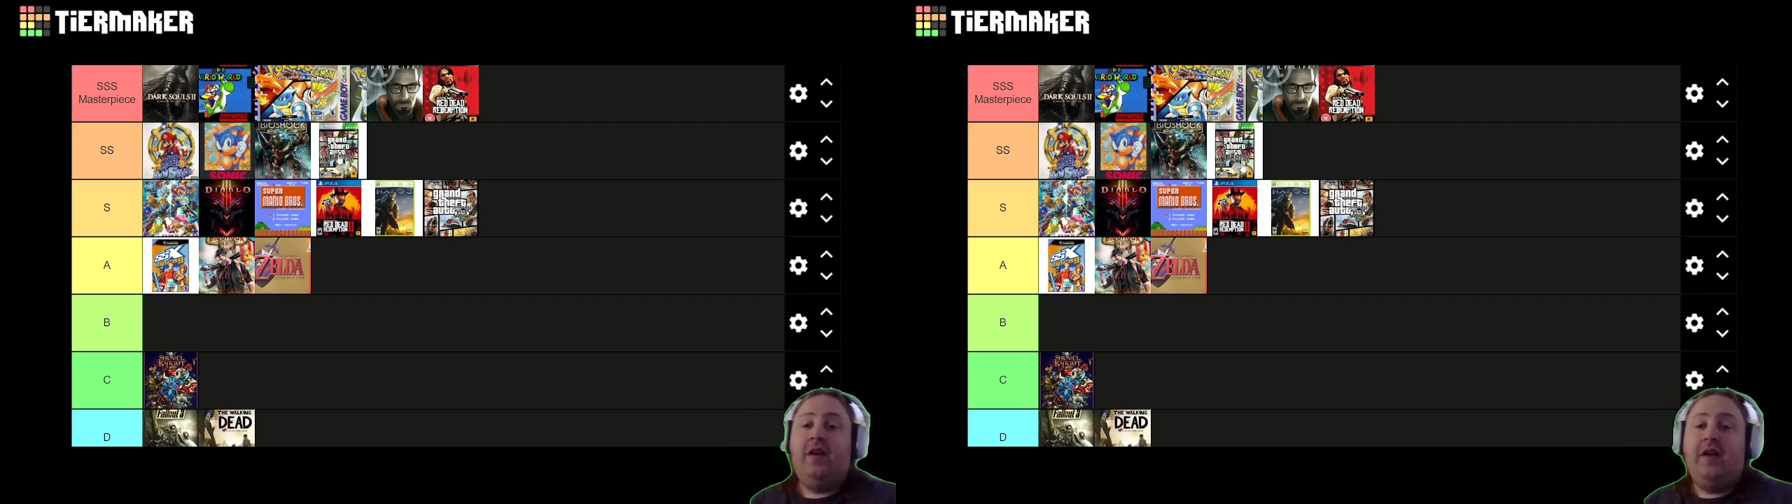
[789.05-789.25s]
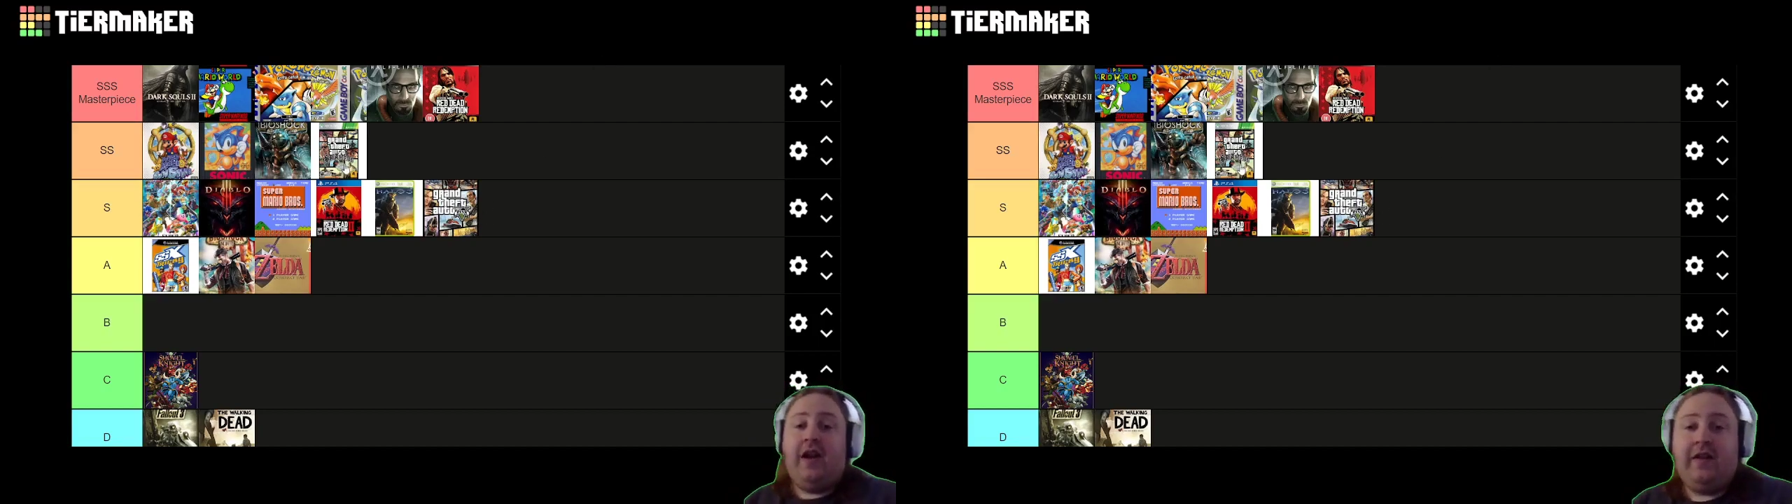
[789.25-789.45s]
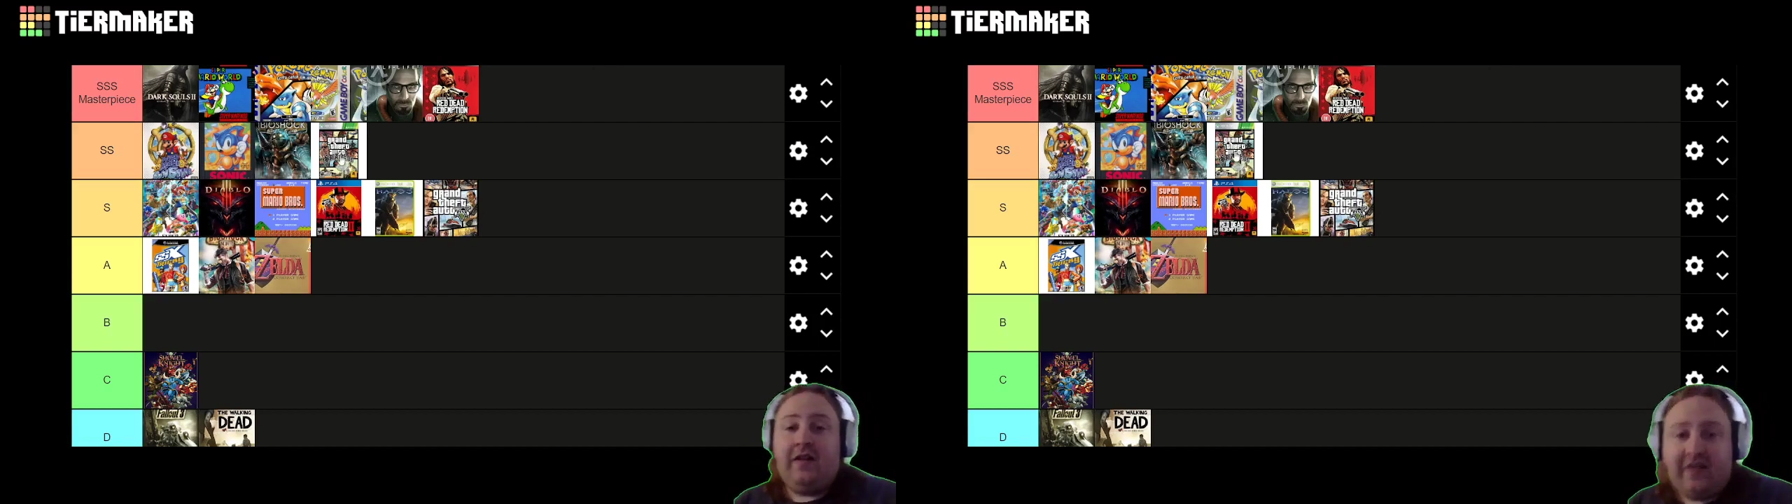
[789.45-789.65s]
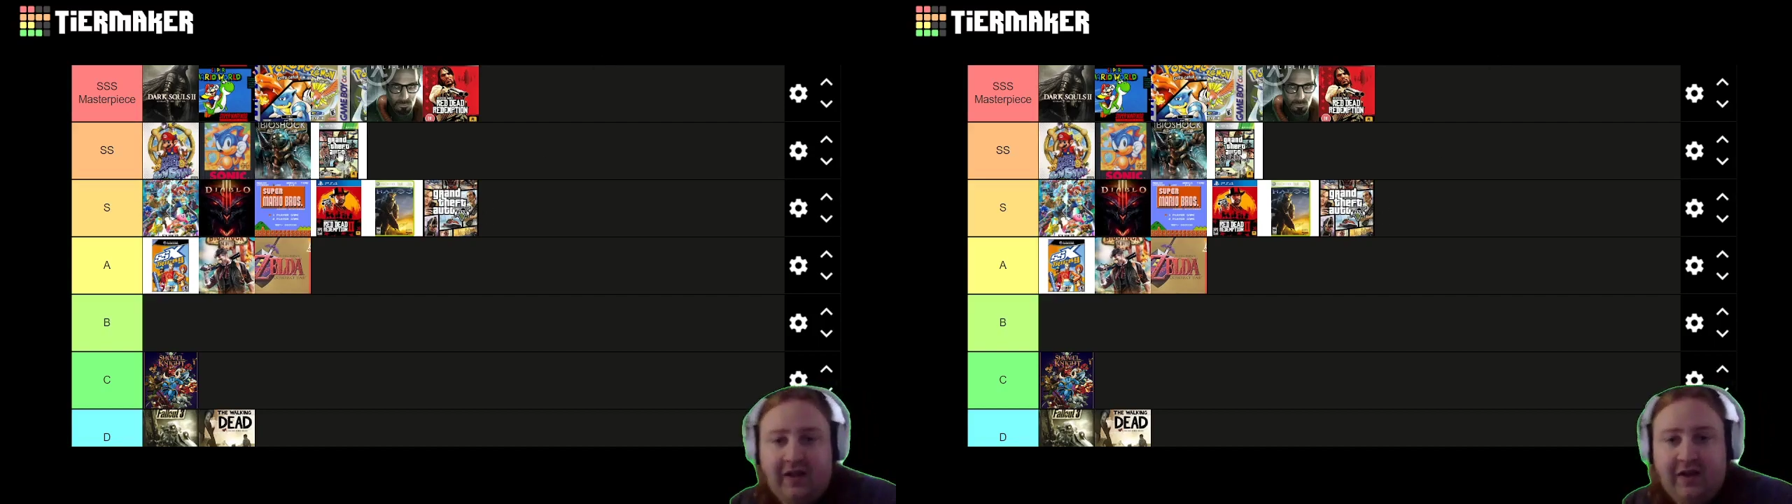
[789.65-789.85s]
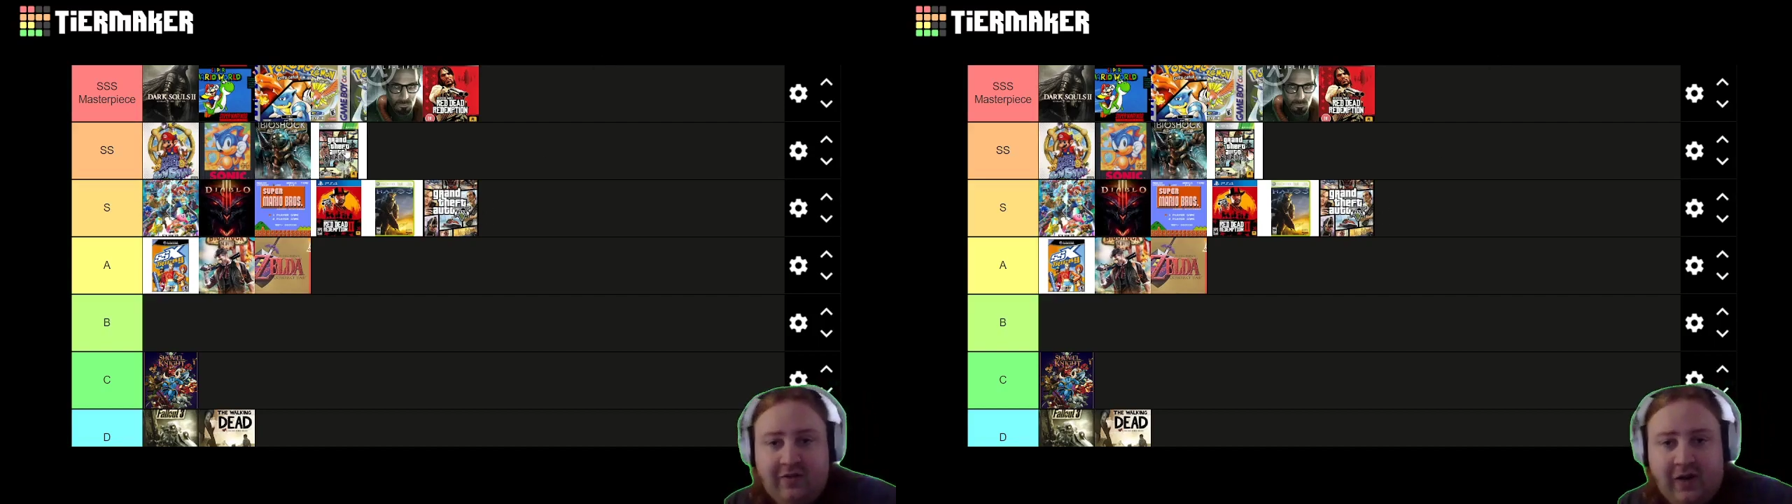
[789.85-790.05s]
And then San
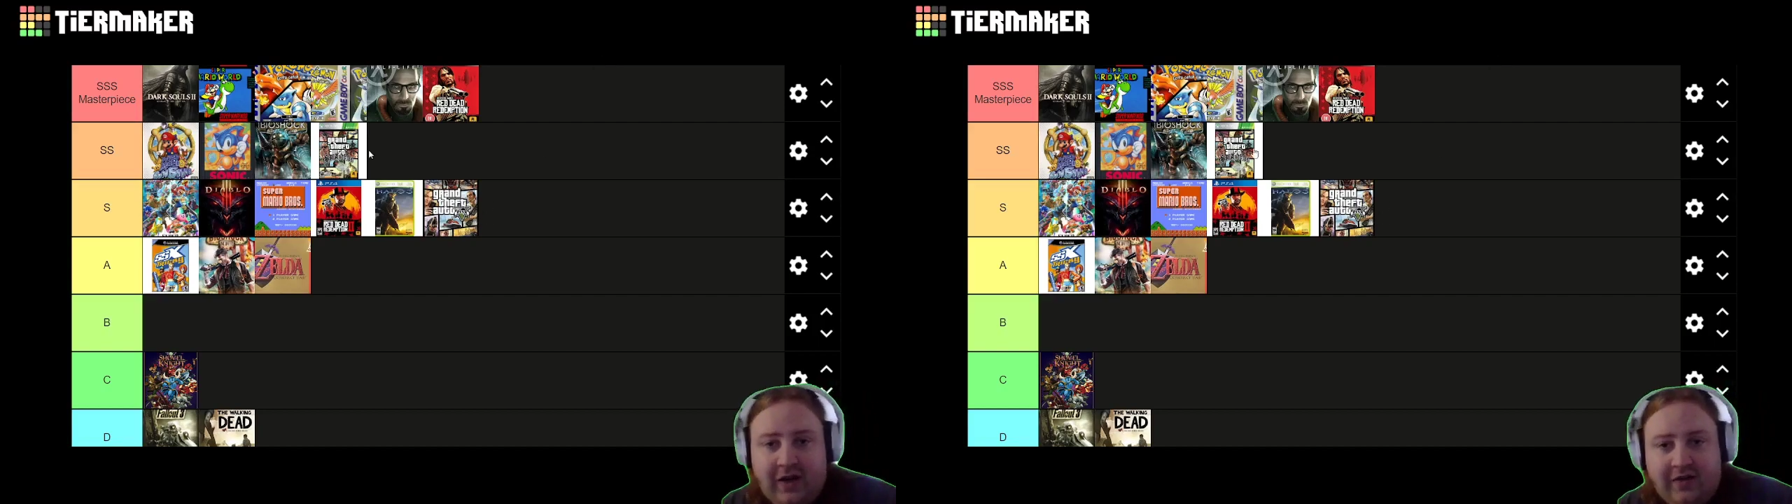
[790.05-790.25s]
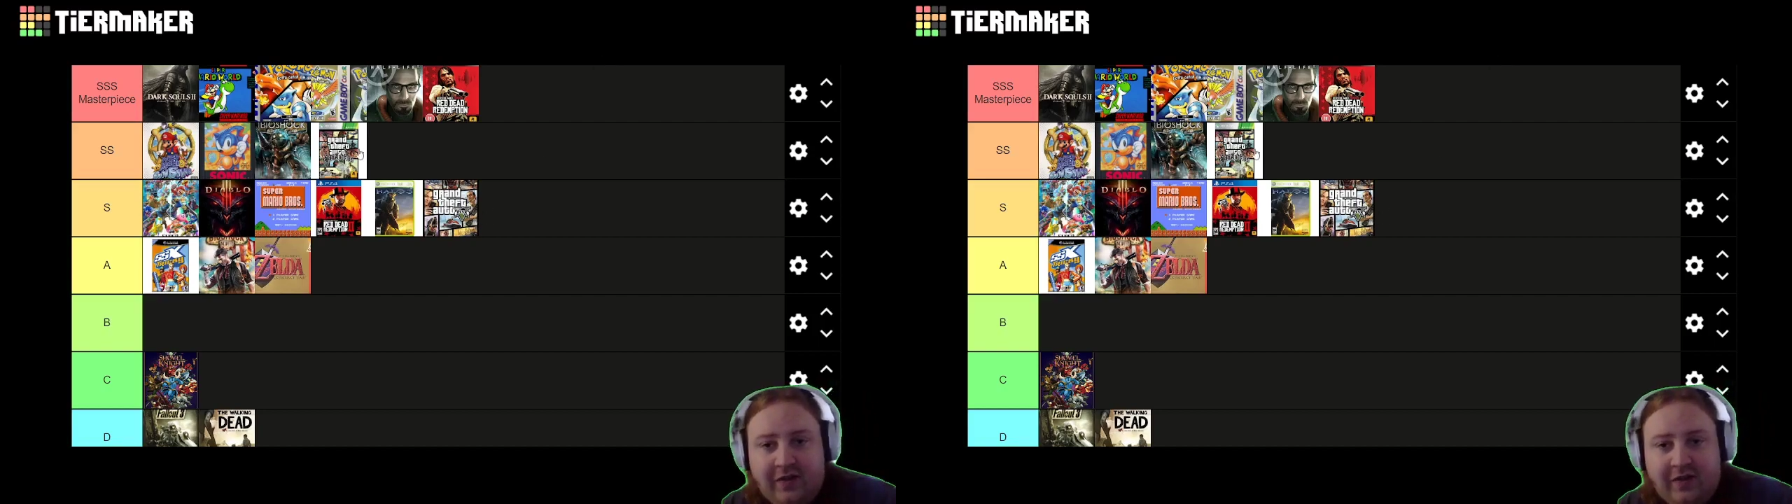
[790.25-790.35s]
Andreas,